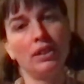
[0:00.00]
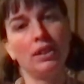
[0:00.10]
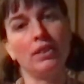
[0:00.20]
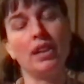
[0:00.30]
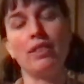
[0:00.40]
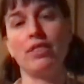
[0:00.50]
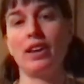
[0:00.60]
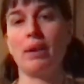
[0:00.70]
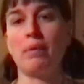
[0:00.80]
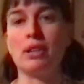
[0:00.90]
The The other
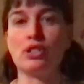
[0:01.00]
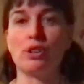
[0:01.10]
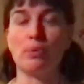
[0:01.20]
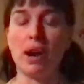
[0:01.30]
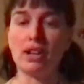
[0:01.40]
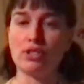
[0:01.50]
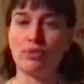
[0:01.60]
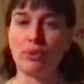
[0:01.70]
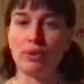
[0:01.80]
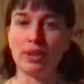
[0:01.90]
thing I want you to watch
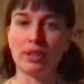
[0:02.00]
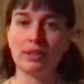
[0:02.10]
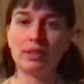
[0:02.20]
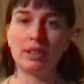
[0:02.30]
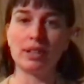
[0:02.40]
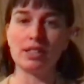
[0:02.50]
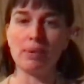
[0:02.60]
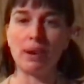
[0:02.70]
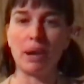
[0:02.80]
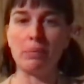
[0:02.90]
for is that
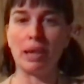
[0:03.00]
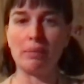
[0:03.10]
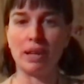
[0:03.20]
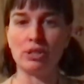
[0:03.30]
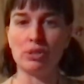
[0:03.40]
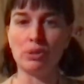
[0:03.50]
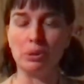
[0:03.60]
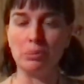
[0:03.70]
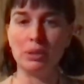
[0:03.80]
when I play my doom,